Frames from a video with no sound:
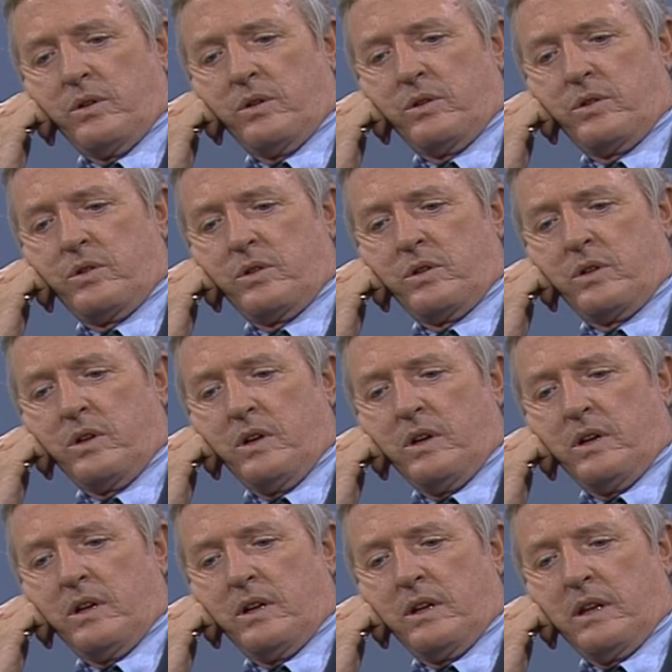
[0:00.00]
notion
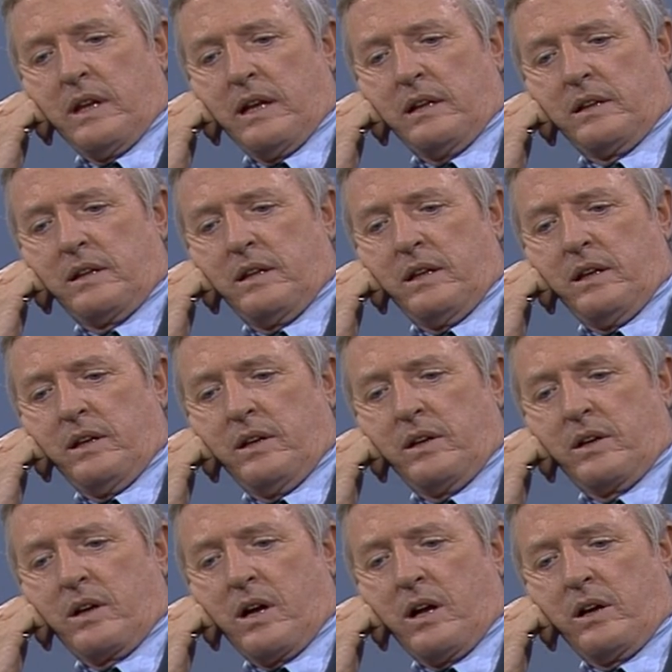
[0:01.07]
that the
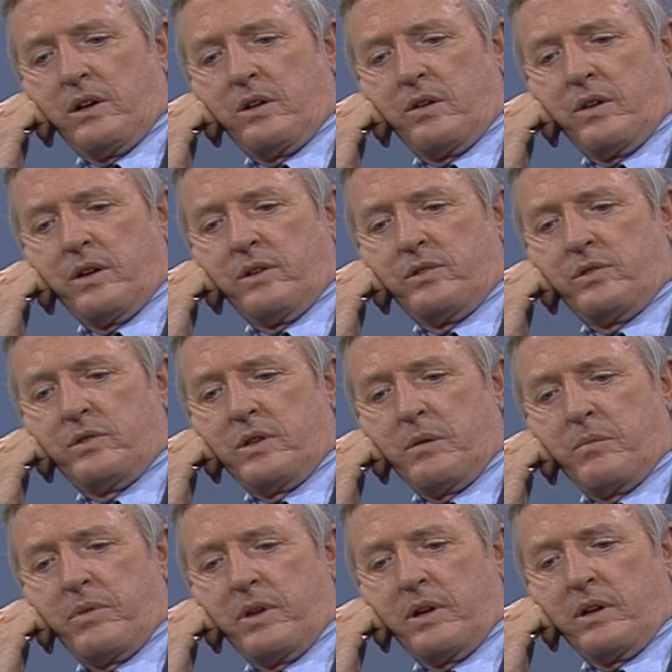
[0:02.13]
culture is
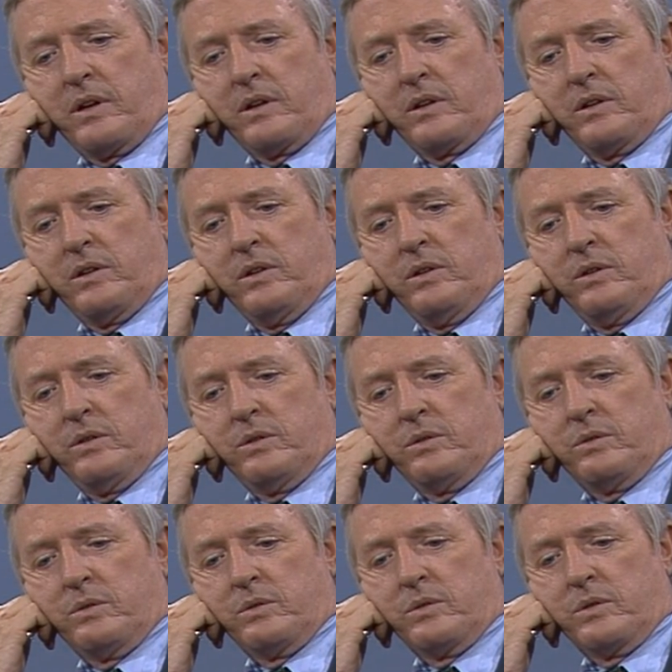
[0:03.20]
something
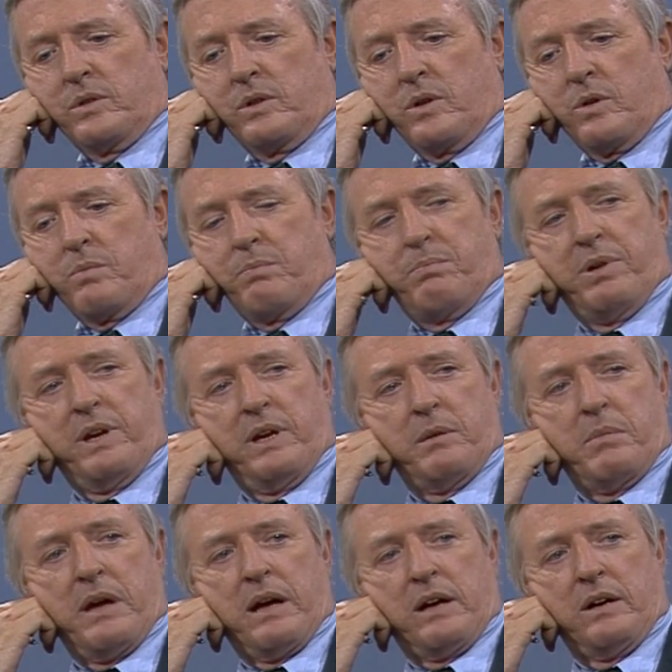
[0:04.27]
you go
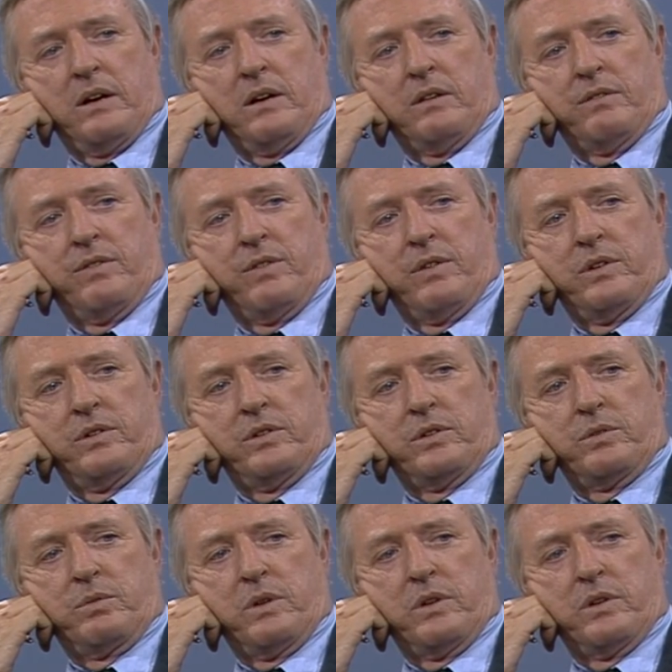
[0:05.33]
piggyback on, for
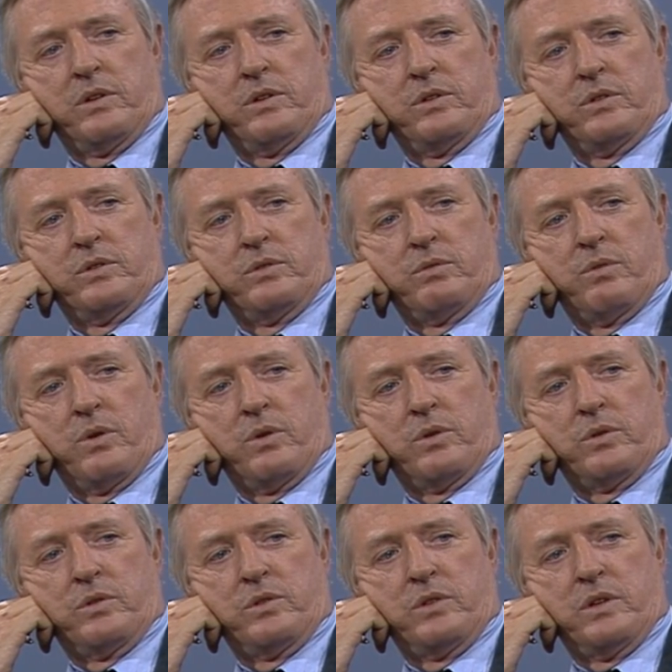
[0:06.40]
instance, when the Jews
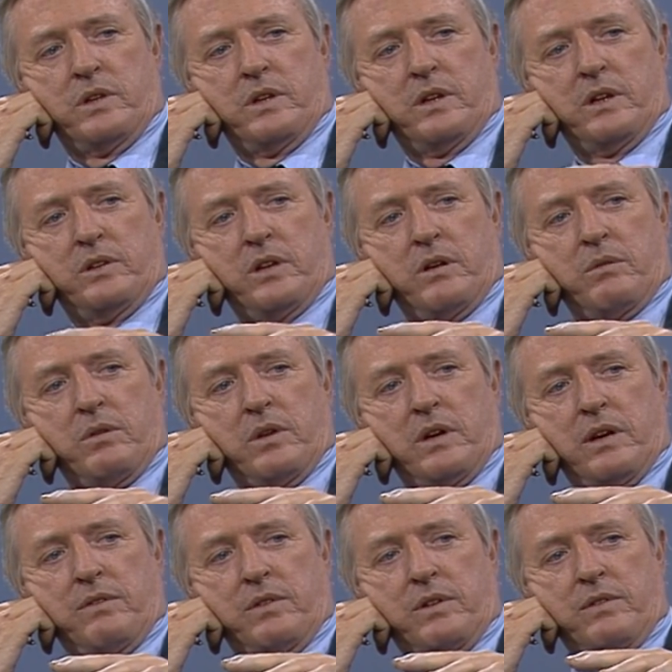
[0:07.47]
rose in their general
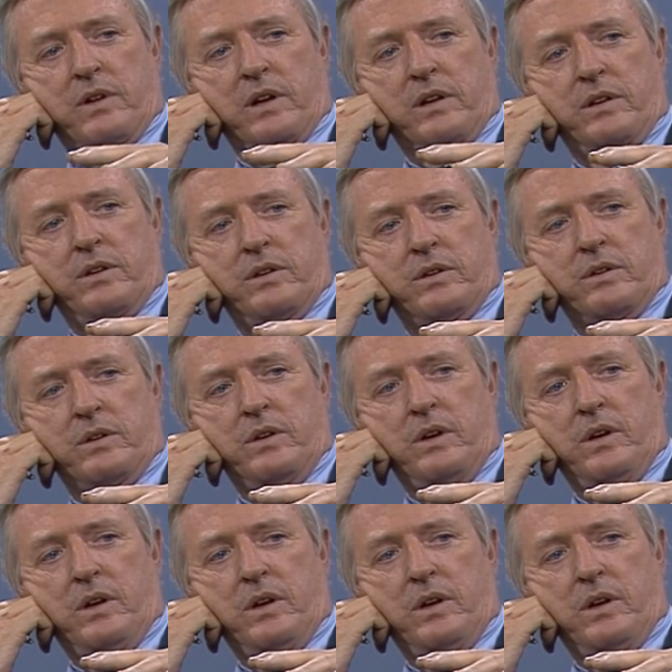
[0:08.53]
level of IQ?